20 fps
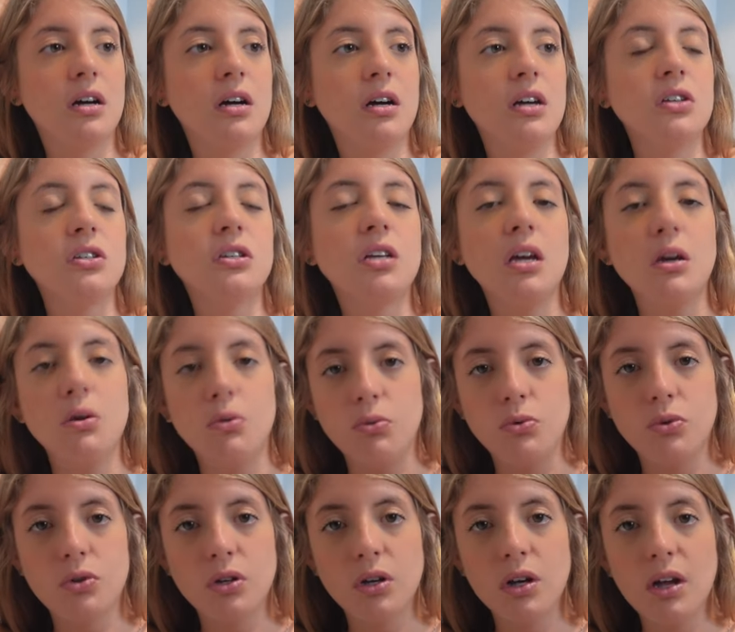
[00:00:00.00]
is
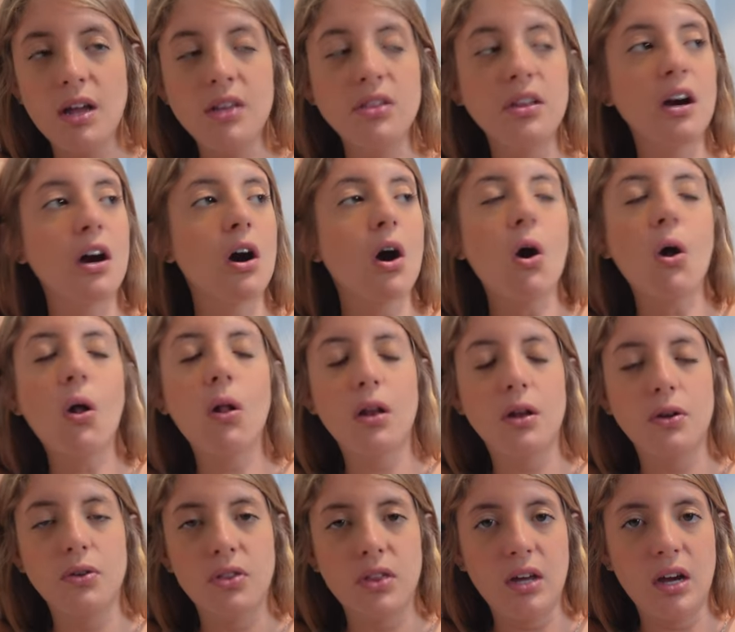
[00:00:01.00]
huge, and they're all
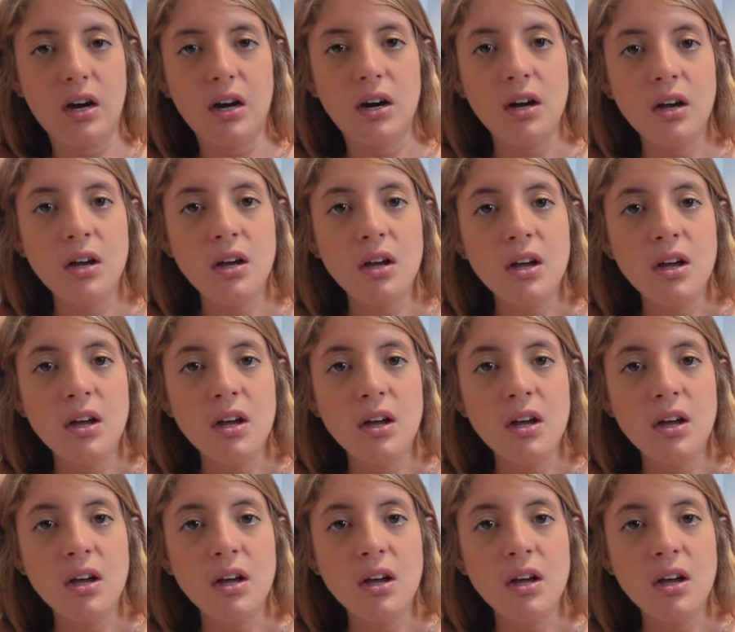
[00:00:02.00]
out there.